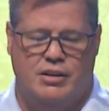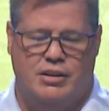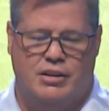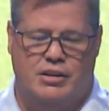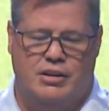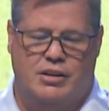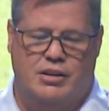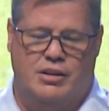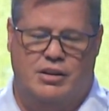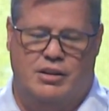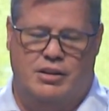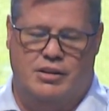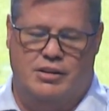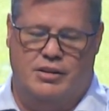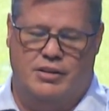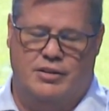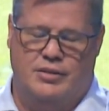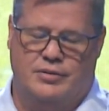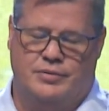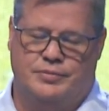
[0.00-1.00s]

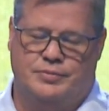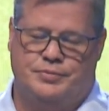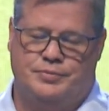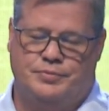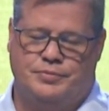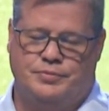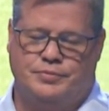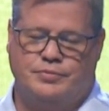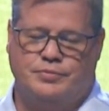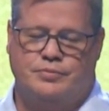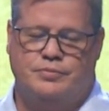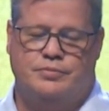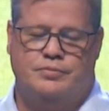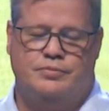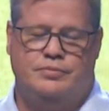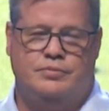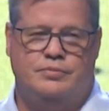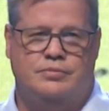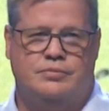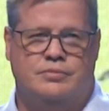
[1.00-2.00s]

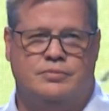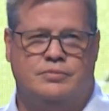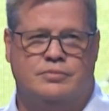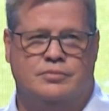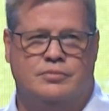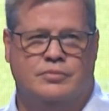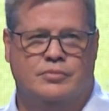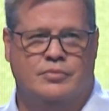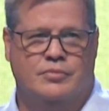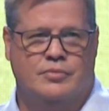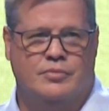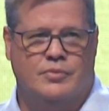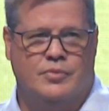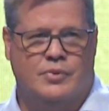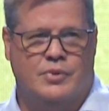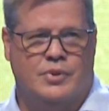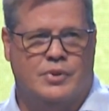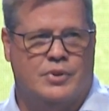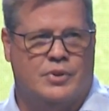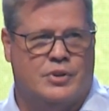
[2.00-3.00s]

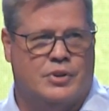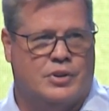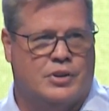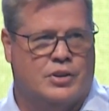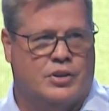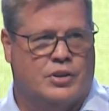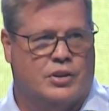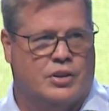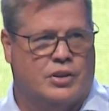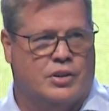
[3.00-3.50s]
(silence)